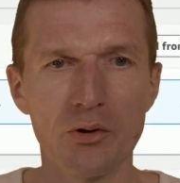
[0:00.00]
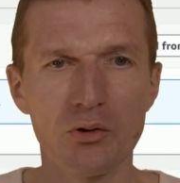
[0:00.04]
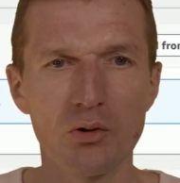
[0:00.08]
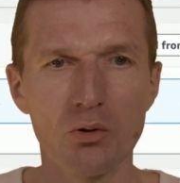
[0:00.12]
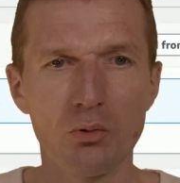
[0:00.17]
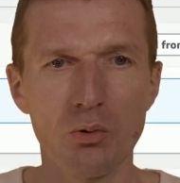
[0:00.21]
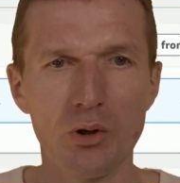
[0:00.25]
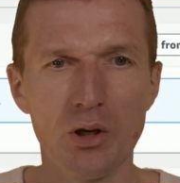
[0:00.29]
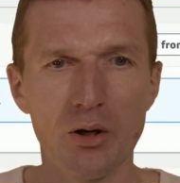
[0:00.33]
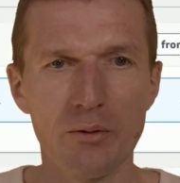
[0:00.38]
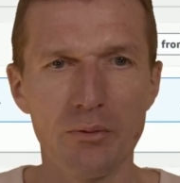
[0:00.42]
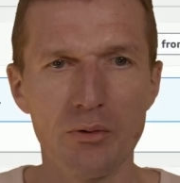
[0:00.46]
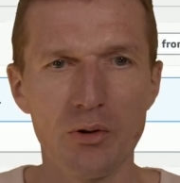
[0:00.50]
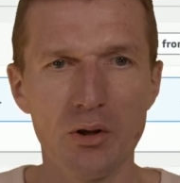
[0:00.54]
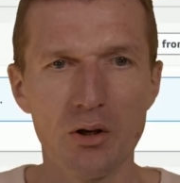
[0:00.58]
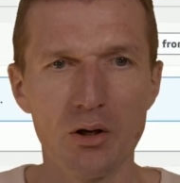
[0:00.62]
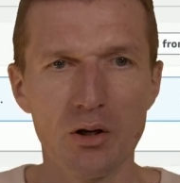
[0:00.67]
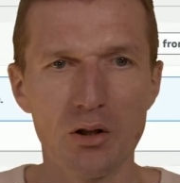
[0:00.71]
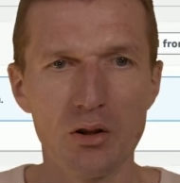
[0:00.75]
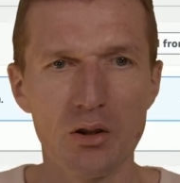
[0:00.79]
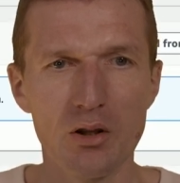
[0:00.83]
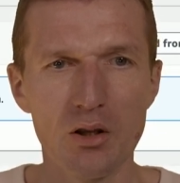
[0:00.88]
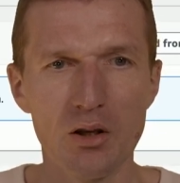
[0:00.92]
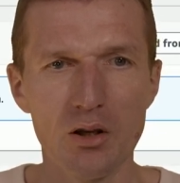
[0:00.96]
So we have
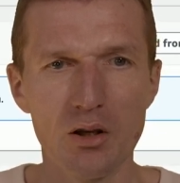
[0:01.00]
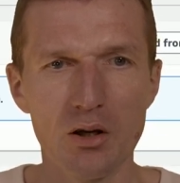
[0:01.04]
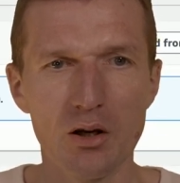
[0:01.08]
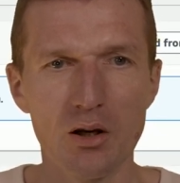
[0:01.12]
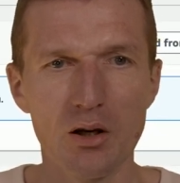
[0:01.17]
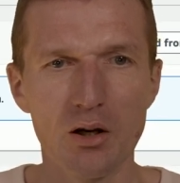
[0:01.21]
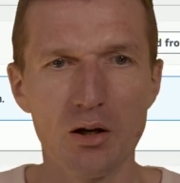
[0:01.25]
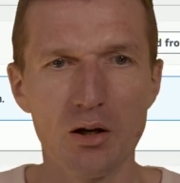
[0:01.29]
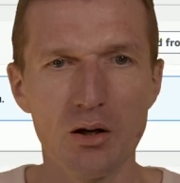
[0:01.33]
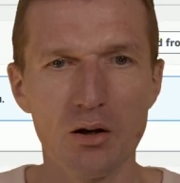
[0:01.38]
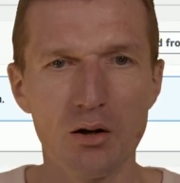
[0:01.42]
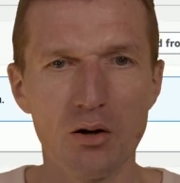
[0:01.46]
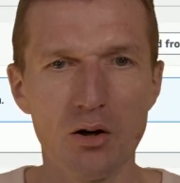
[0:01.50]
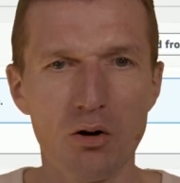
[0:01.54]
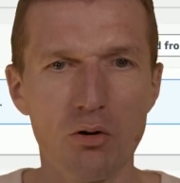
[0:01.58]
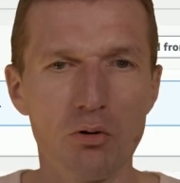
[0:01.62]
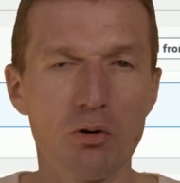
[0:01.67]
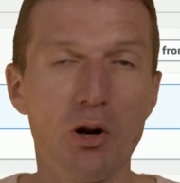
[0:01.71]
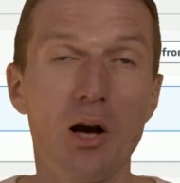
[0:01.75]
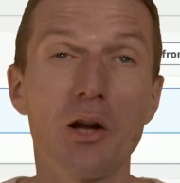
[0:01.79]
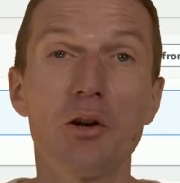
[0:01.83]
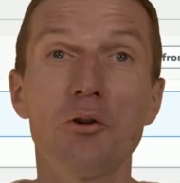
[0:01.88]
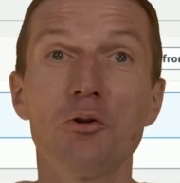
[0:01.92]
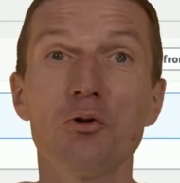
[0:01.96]
here the, or
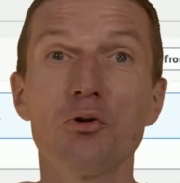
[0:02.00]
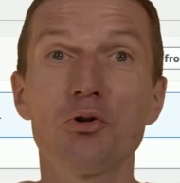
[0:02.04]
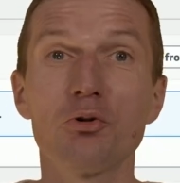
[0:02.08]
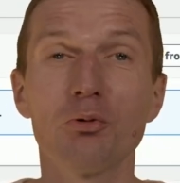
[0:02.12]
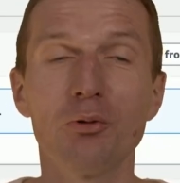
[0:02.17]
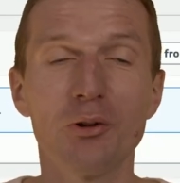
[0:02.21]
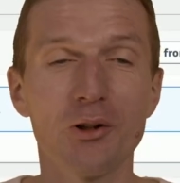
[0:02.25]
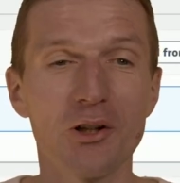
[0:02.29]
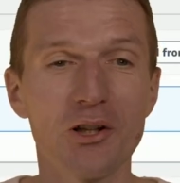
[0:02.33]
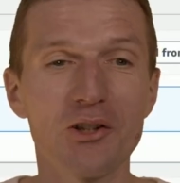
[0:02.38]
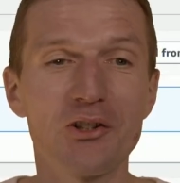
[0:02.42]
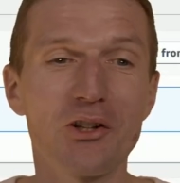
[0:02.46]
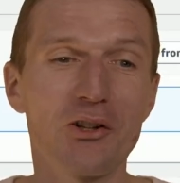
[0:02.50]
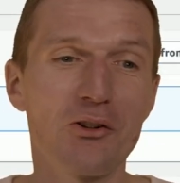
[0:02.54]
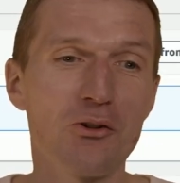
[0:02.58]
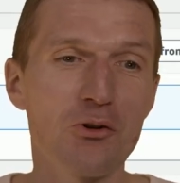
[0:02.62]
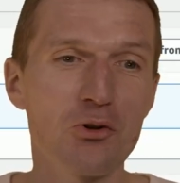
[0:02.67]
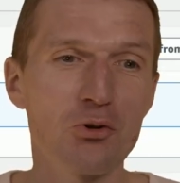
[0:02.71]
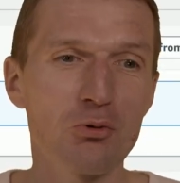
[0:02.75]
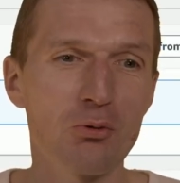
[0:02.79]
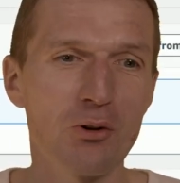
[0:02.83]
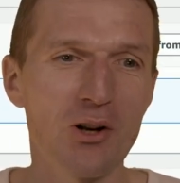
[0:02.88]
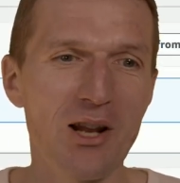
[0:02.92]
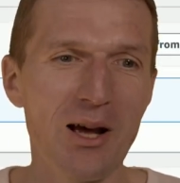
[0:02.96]
unusual, it's a
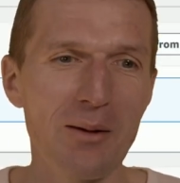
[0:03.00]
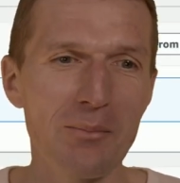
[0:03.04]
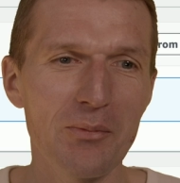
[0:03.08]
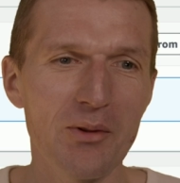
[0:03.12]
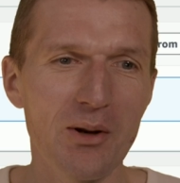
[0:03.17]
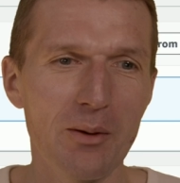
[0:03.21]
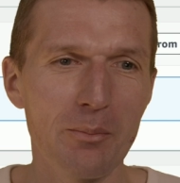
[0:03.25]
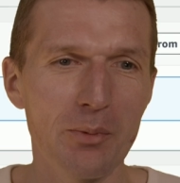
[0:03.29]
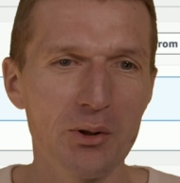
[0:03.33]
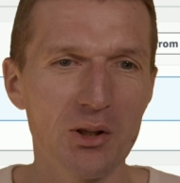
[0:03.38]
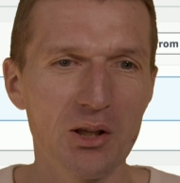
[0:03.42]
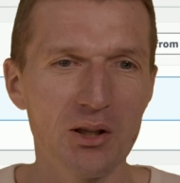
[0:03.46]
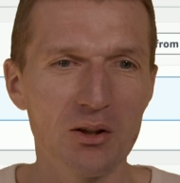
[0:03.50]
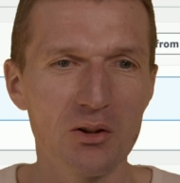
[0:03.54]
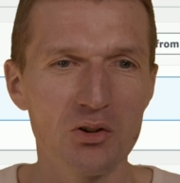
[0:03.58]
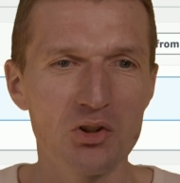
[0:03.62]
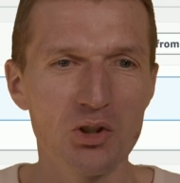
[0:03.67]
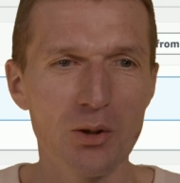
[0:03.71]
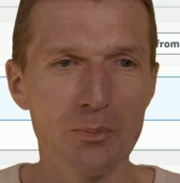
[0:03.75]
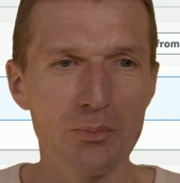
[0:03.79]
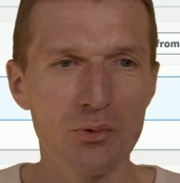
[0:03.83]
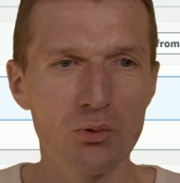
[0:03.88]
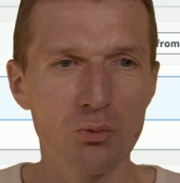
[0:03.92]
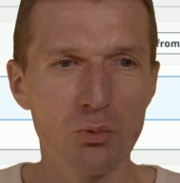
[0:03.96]
usual Lambda, but it
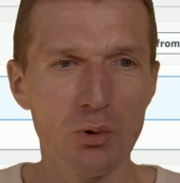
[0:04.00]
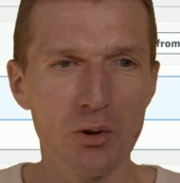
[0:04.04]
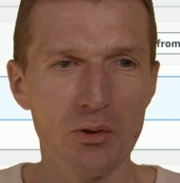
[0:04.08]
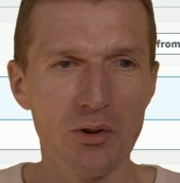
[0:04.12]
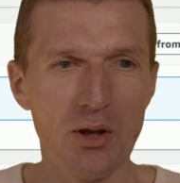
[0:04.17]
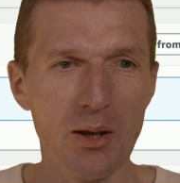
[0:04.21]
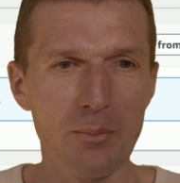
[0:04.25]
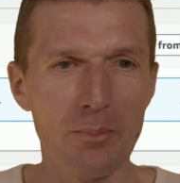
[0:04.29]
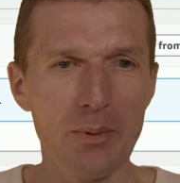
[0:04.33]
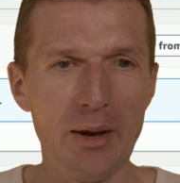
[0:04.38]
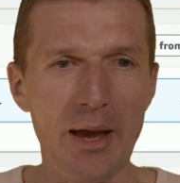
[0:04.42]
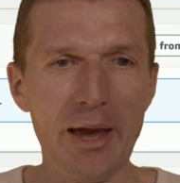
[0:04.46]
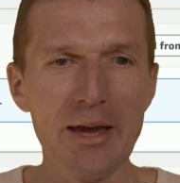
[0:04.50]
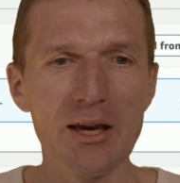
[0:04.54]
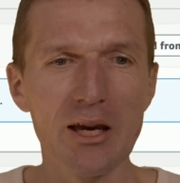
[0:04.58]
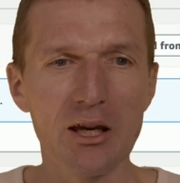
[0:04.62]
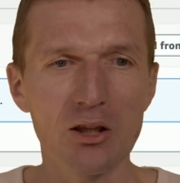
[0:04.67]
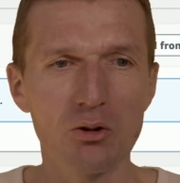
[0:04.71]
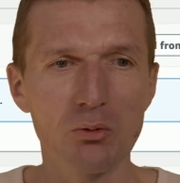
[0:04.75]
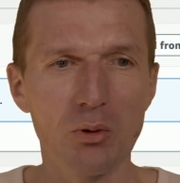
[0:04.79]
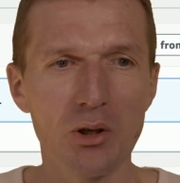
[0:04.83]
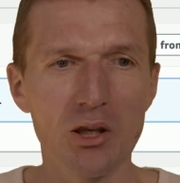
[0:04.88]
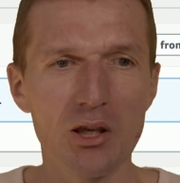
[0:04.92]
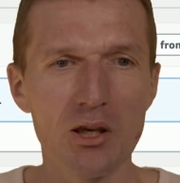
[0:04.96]
ships with API
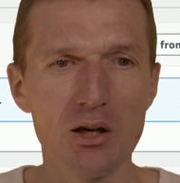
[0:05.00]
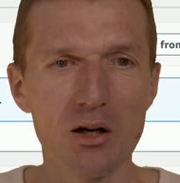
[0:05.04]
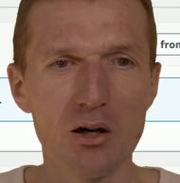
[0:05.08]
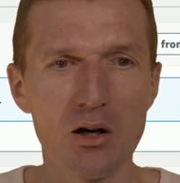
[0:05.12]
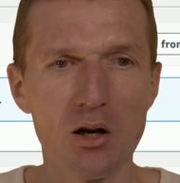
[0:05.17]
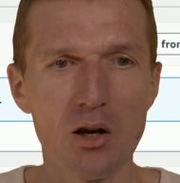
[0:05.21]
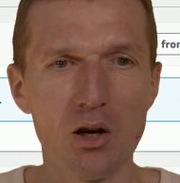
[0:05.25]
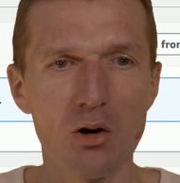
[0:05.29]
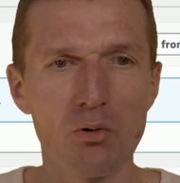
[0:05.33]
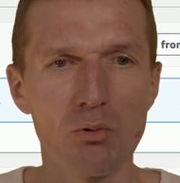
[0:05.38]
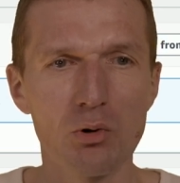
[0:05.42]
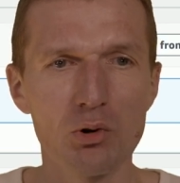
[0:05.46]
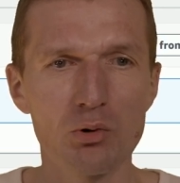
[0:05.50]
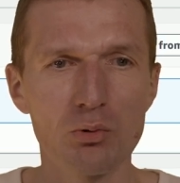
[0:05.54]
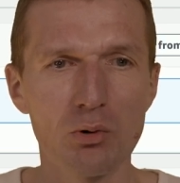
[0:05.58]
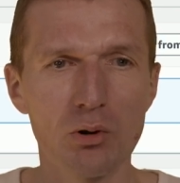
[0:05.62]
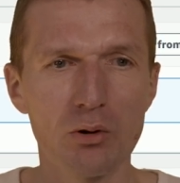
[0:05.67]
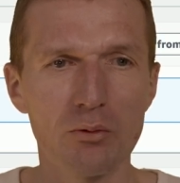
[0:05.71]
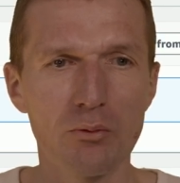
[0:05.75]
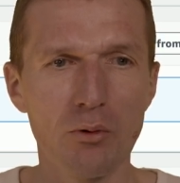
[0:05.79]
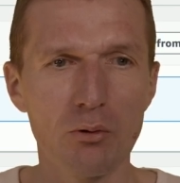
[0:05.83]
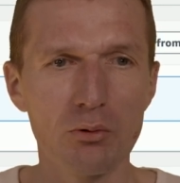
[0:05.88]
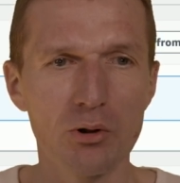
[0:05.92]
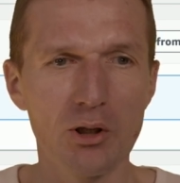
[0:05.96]
gateway here, which will
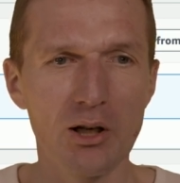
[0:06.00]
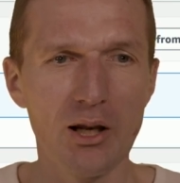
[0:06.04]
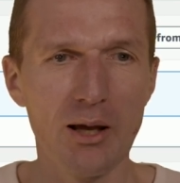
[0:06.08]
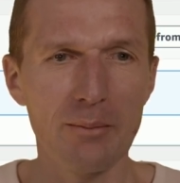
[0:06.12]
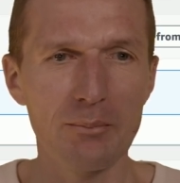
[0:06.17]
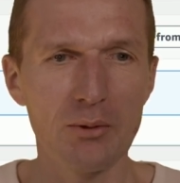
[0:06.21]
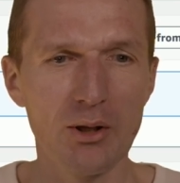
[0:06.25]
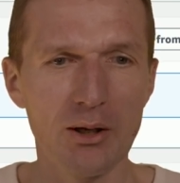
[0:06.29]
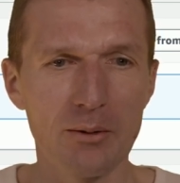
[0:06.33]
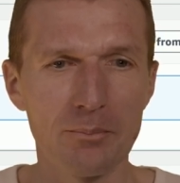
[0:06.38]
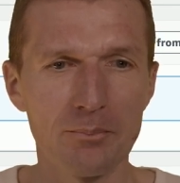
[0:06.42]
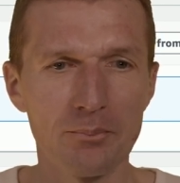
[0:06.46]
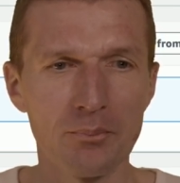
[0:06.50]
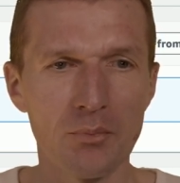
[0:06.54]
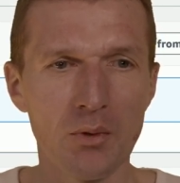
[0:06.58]
invoke the Lambda.